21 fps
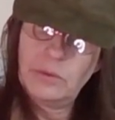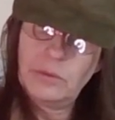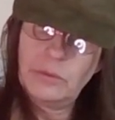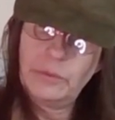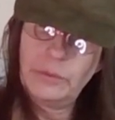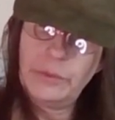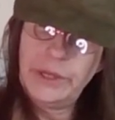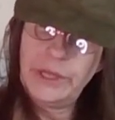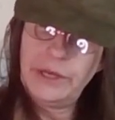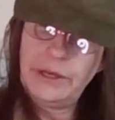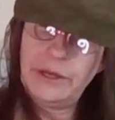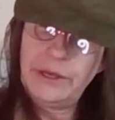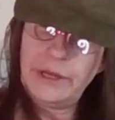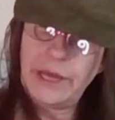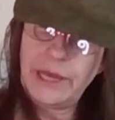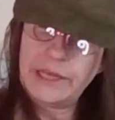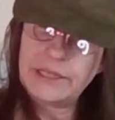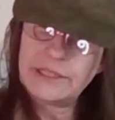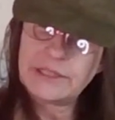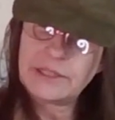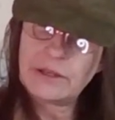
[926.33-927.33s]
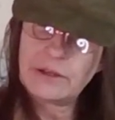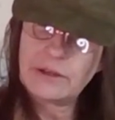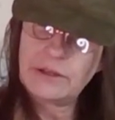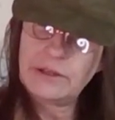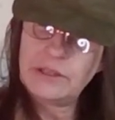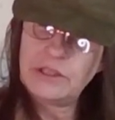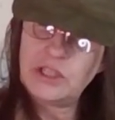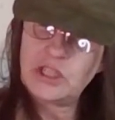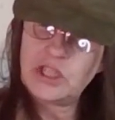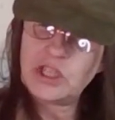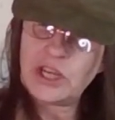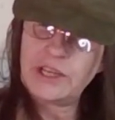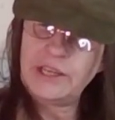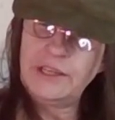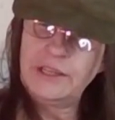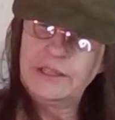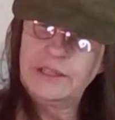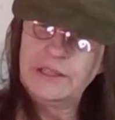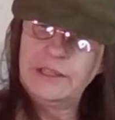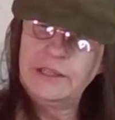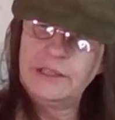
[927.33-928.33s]
When Dyson
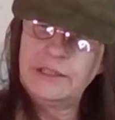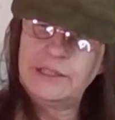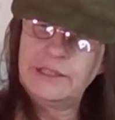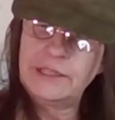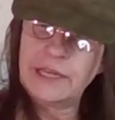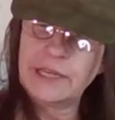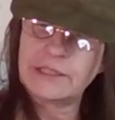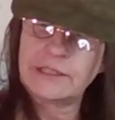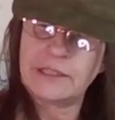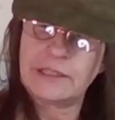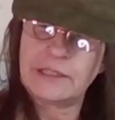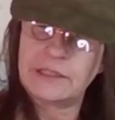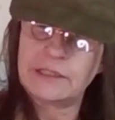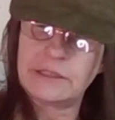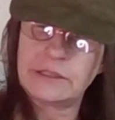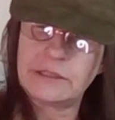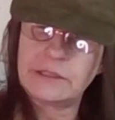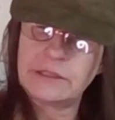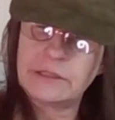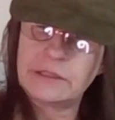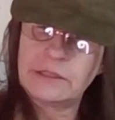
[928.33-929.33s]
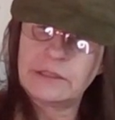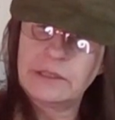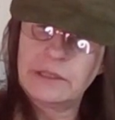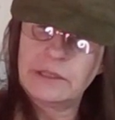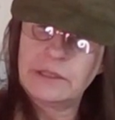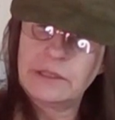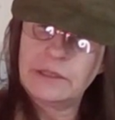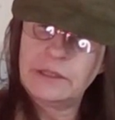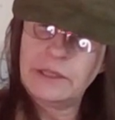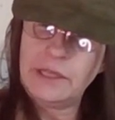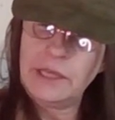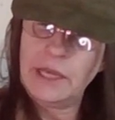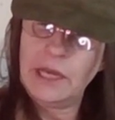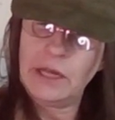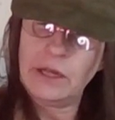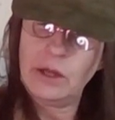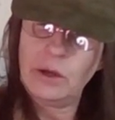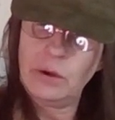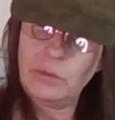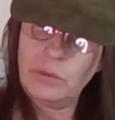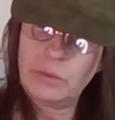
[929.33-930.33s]
shined in Texas. The
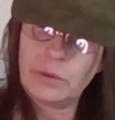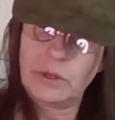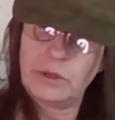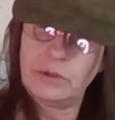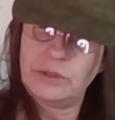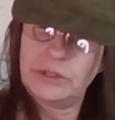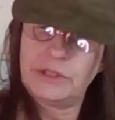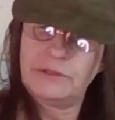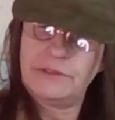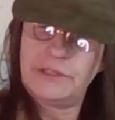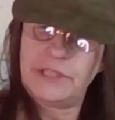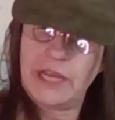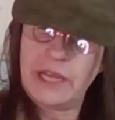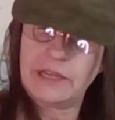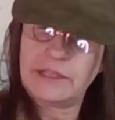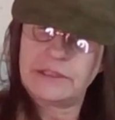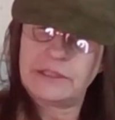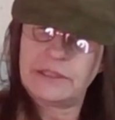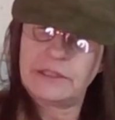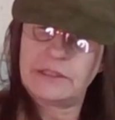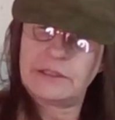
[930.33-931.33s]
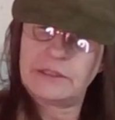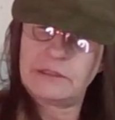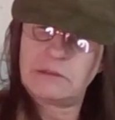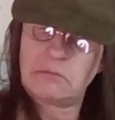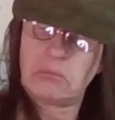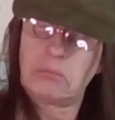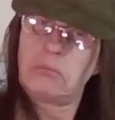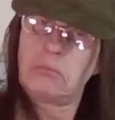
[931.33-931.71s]
Yellow Rose of Texas.